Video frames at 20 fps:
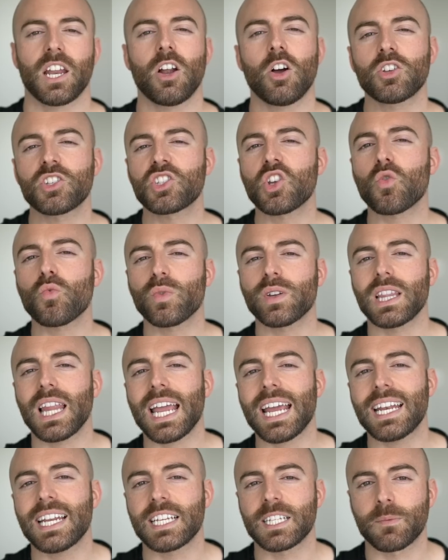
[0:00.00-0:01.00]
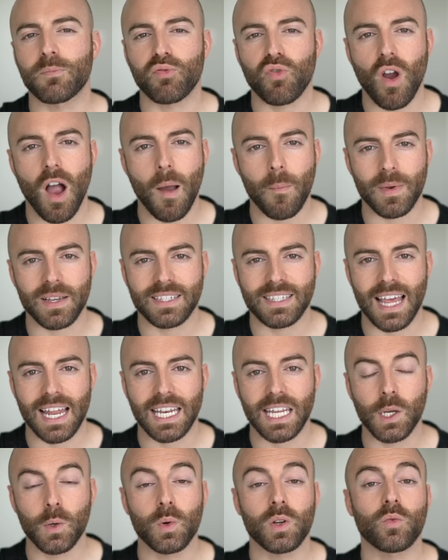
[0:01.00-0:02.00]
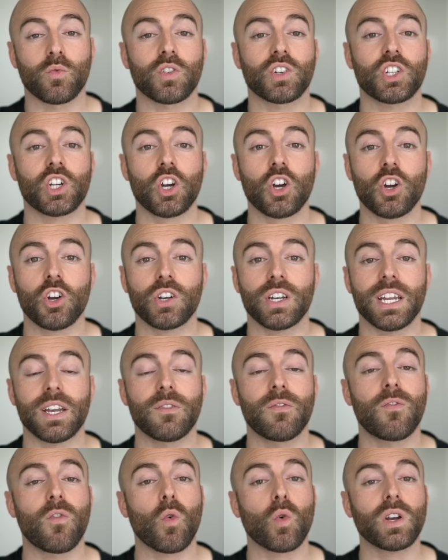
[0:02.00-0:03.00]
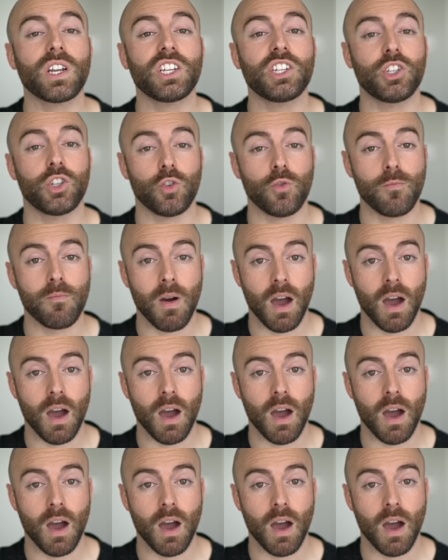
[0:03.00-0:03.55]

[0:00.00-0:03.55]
It also relayed his promise that he would return in 42